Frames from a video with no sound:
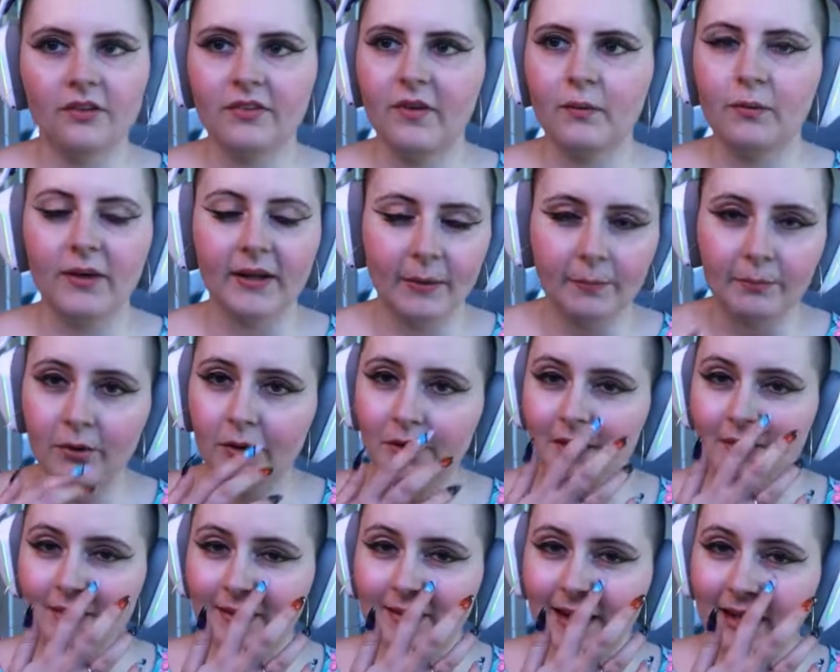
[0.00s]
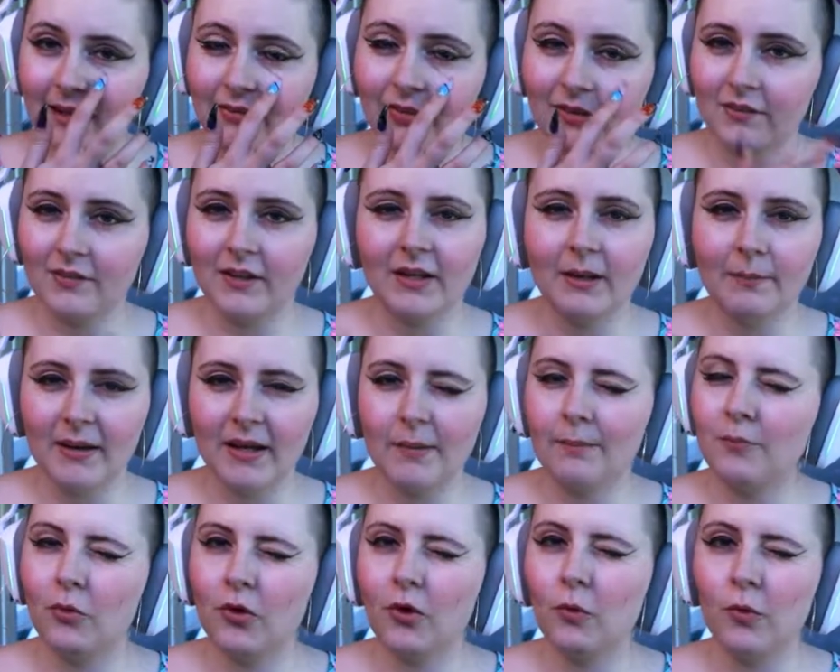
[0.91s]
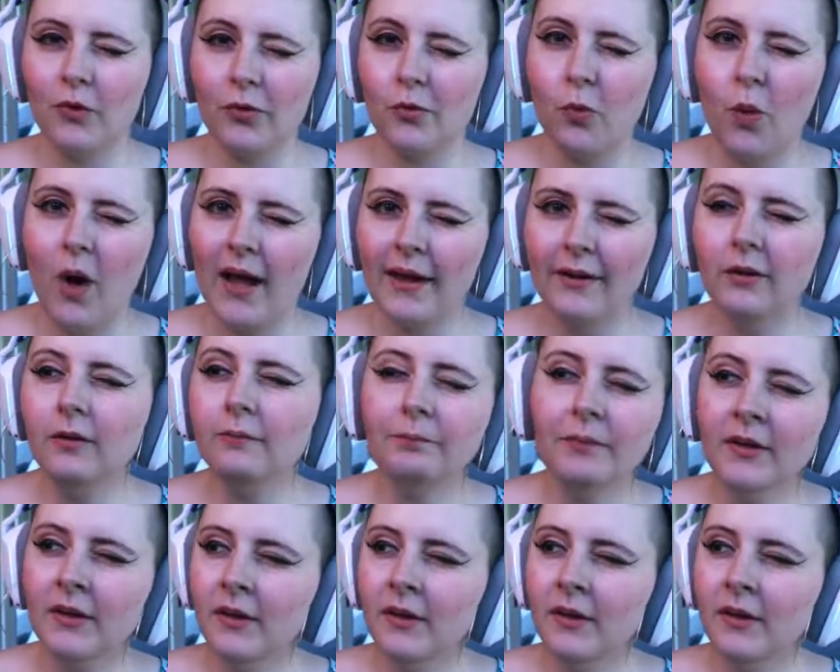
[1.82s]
that we can put in the deck that's going to make it more worthwhile.